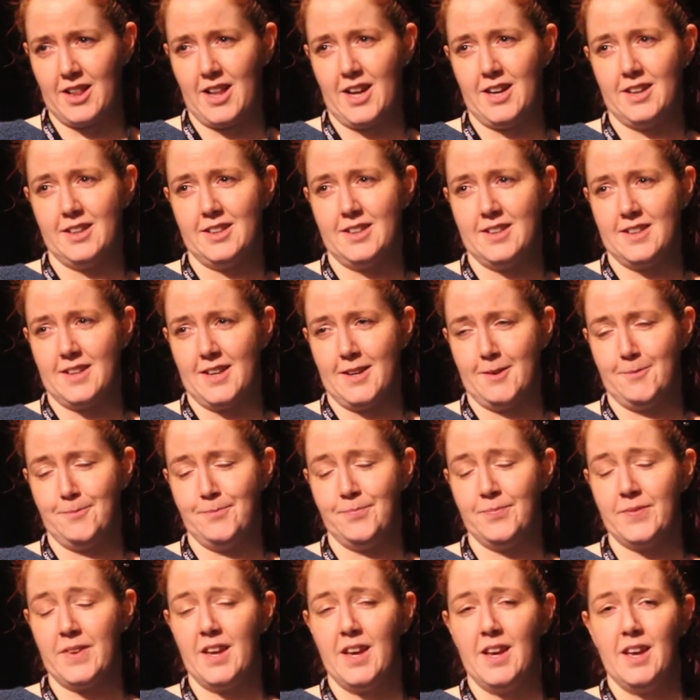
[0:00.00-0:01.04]

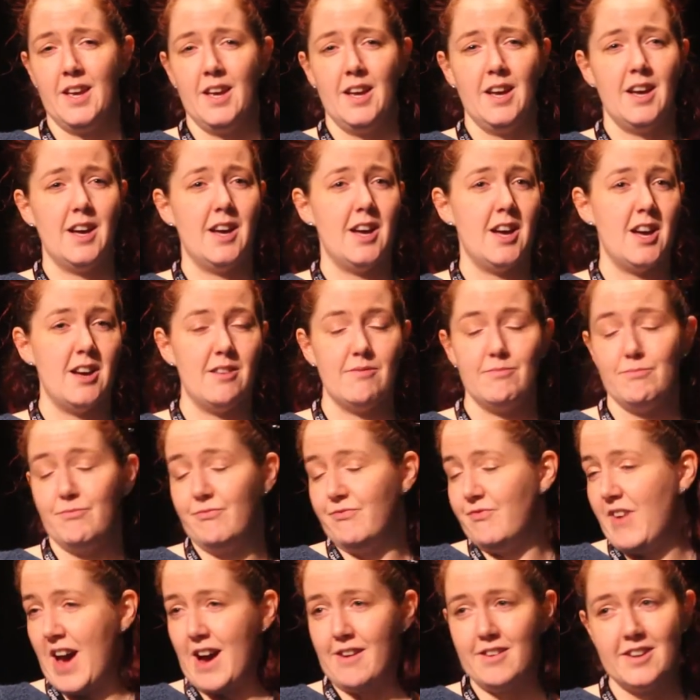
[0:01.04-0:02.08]
lighting, uh,
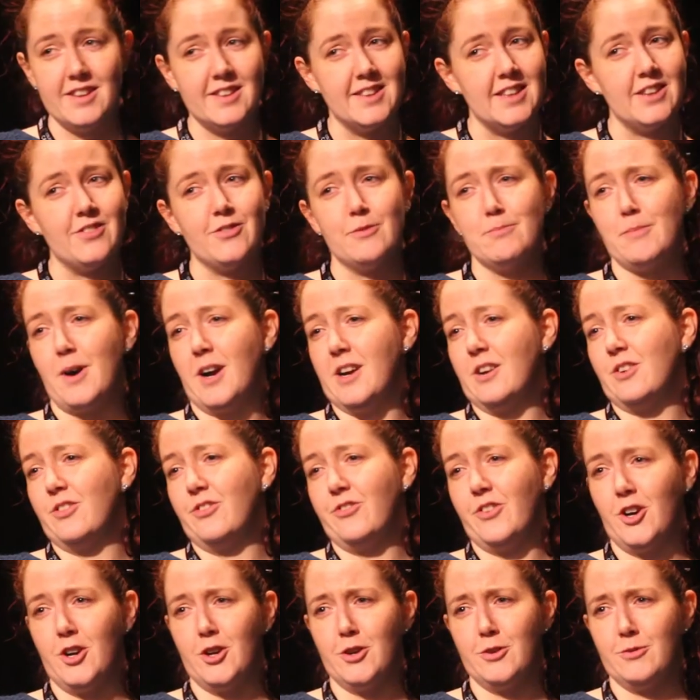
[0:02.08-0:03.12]
various different
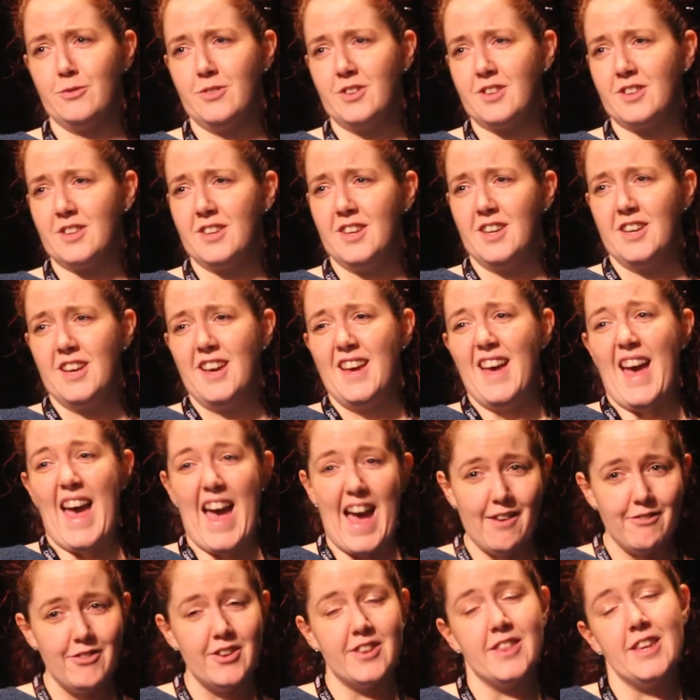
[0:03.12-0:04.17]
microphones,
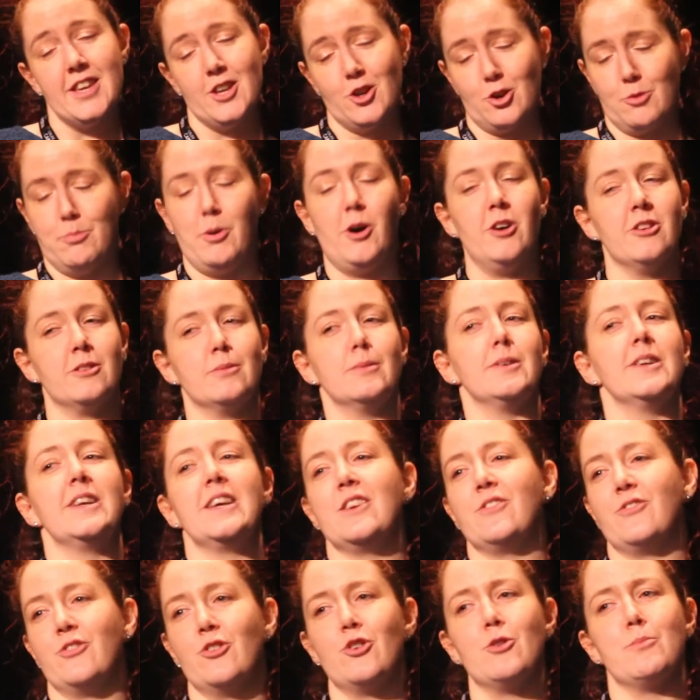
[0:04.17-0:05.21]
everything you could possibly
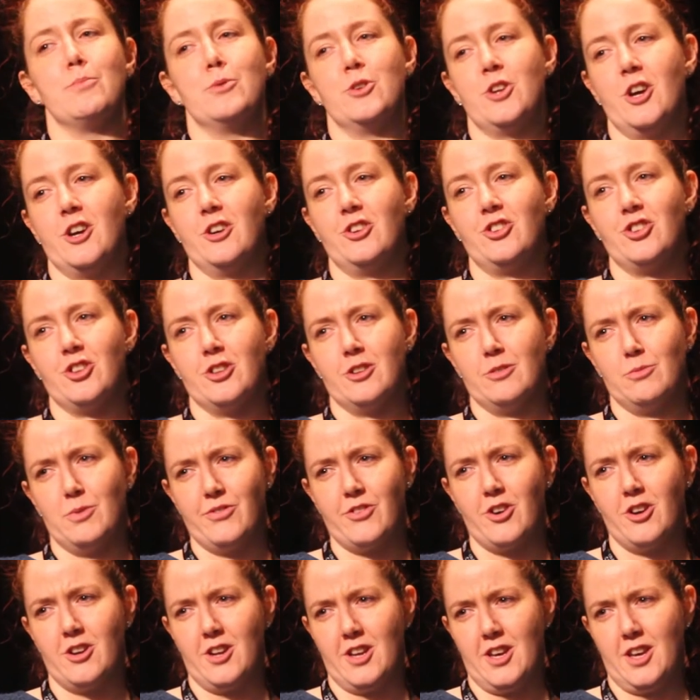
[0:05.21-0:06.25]
need for a production. We've
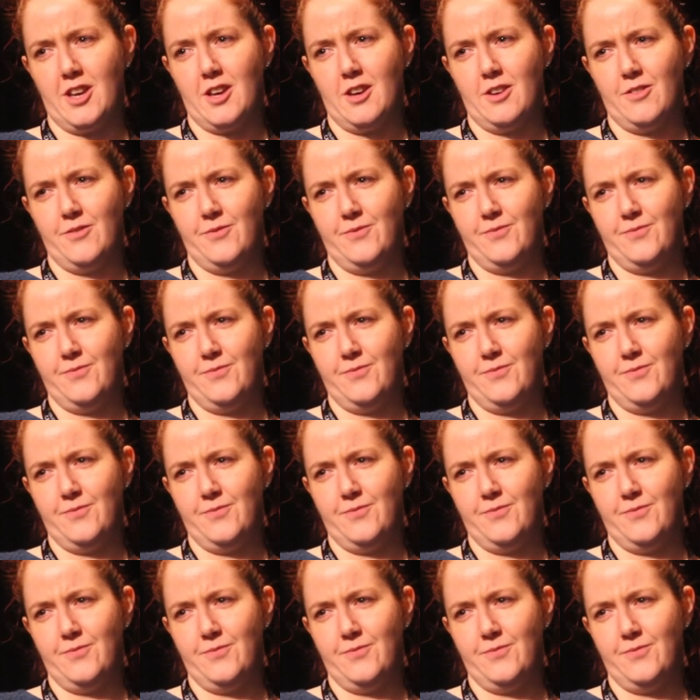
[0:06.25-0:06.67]
got it here.